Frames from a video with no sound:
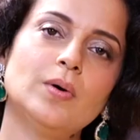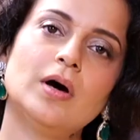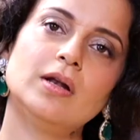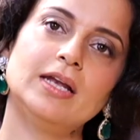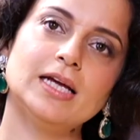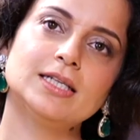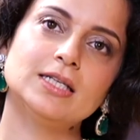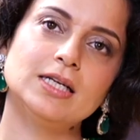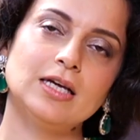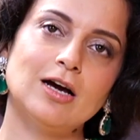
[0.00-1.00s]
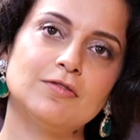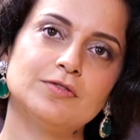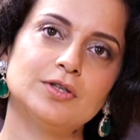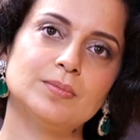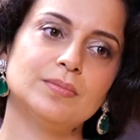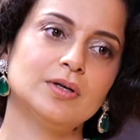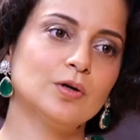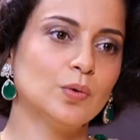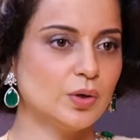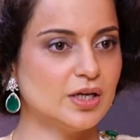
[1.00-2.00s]
know, lately after
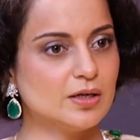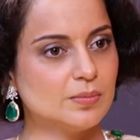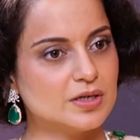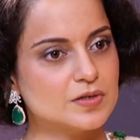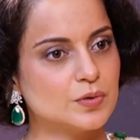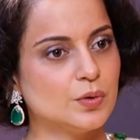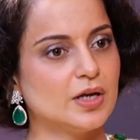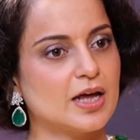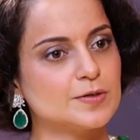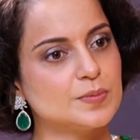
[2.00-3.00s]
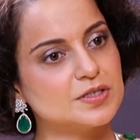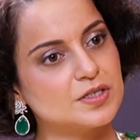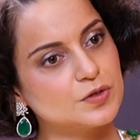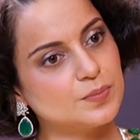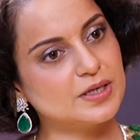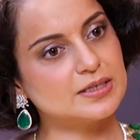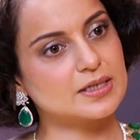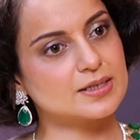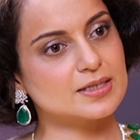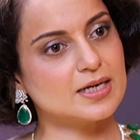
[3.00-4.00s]
Queen, because Queen has been such a big
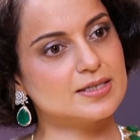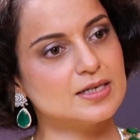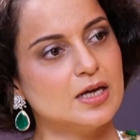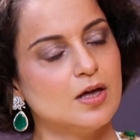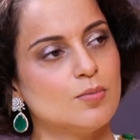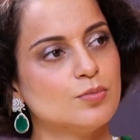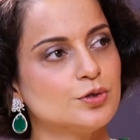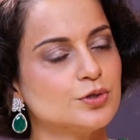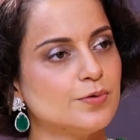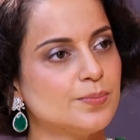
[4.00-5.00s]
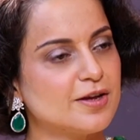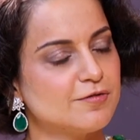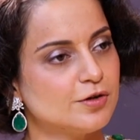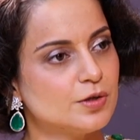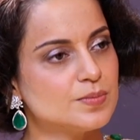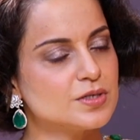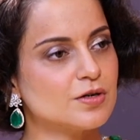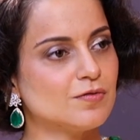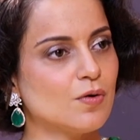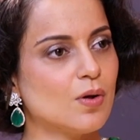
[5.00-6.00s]
success, most of my
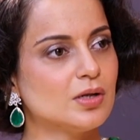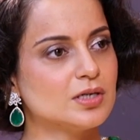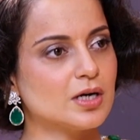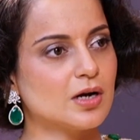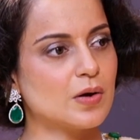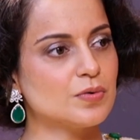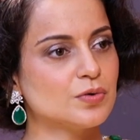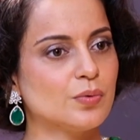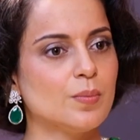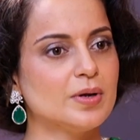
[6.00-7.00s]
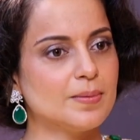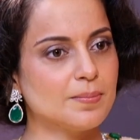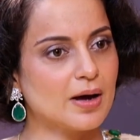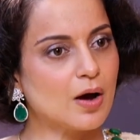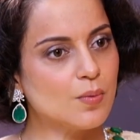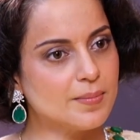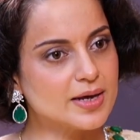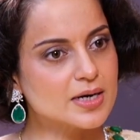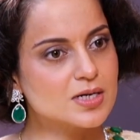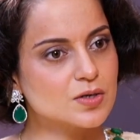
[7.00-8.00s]
films revolved around woman
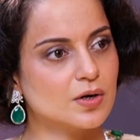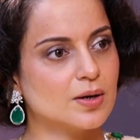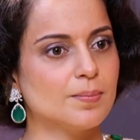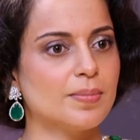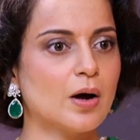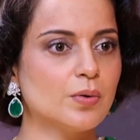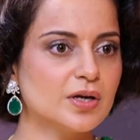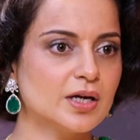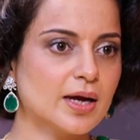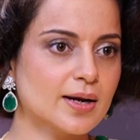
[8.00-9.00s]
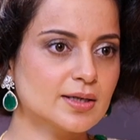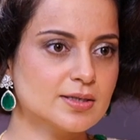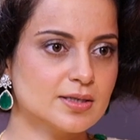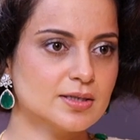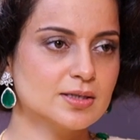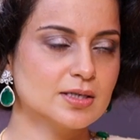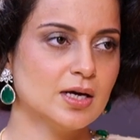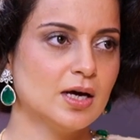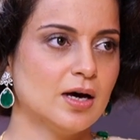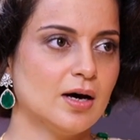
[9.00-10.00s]
empowerment or empowering characters,
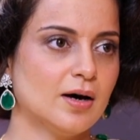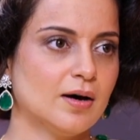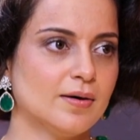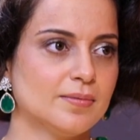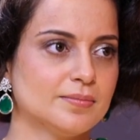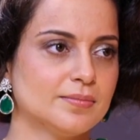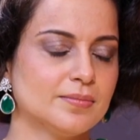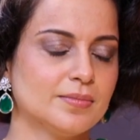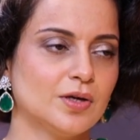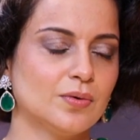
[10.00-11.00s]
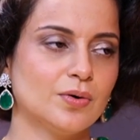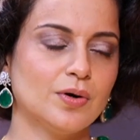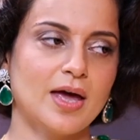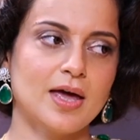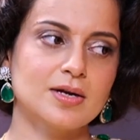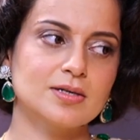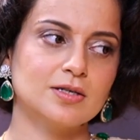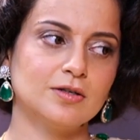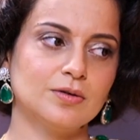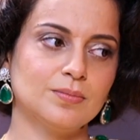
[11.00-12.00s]
you know, and
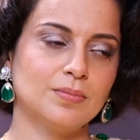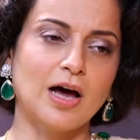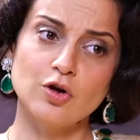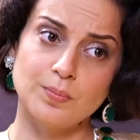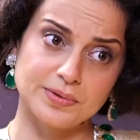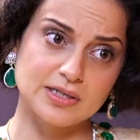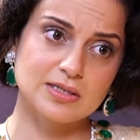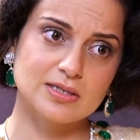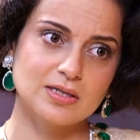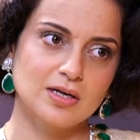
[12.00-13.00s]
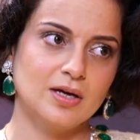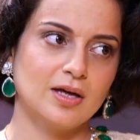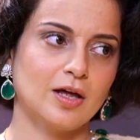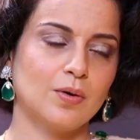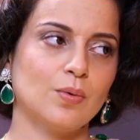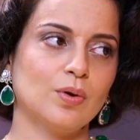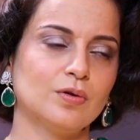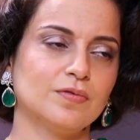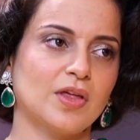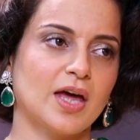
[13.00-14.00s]
biopics and
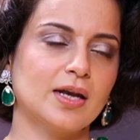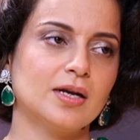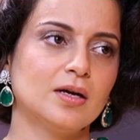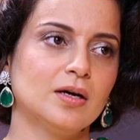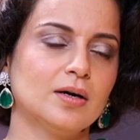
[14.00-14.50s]
all of that.